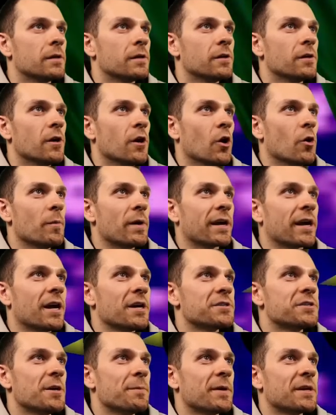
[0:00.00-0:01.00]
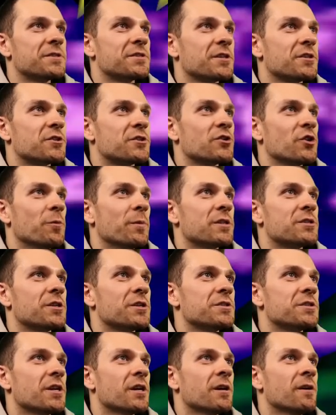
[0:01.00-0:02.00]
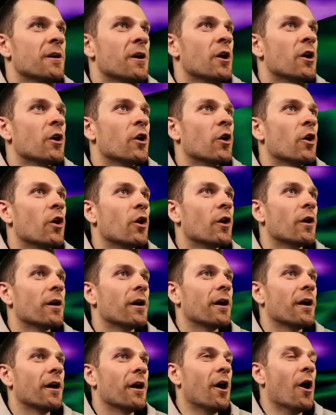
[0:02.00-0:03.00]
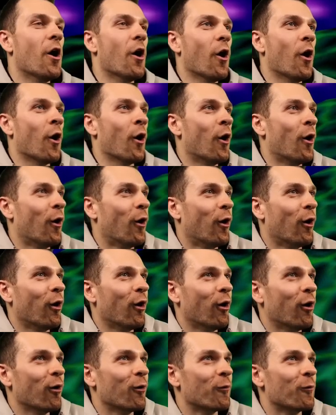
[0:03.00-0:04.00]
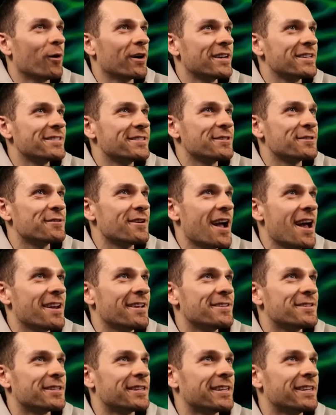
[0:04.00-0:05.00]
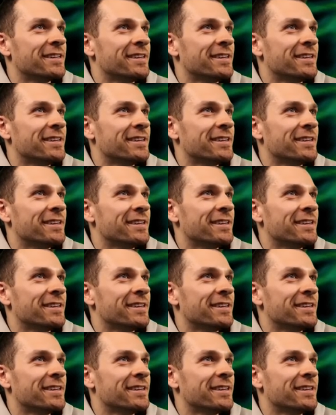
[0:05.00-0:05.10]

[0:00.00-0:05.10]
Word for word: Oh my gosh, that makes things so much easier. Oh, what a strategy.